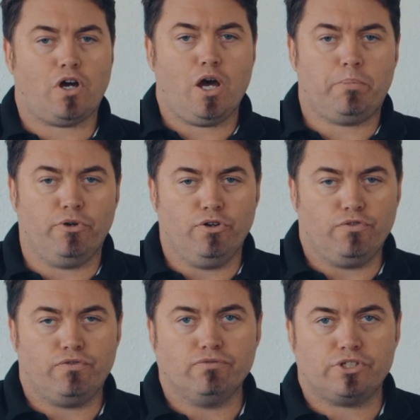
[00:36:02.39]
type
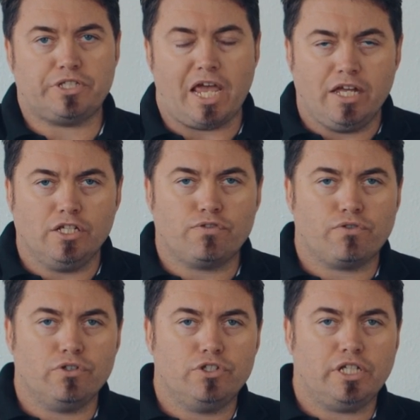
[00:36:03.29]
of standards
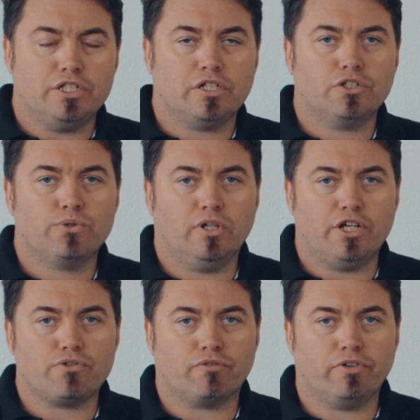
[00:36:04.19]
for teaching to
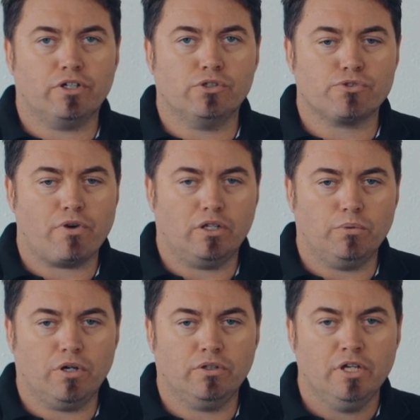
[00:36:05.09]
electric vehicles around
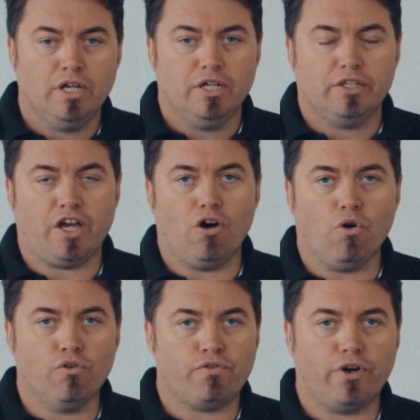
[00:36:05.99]
the world, they're
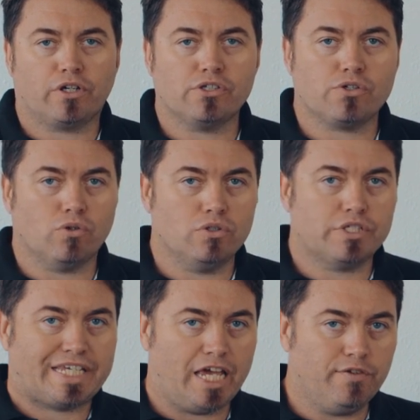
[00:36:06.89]
all focused on
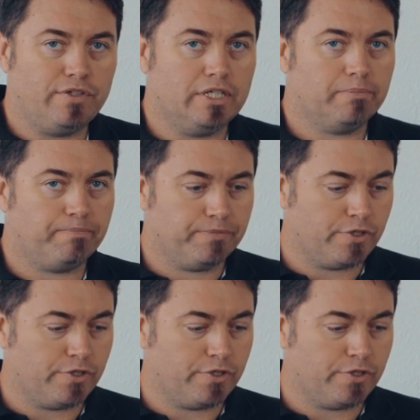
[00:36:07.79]
safety.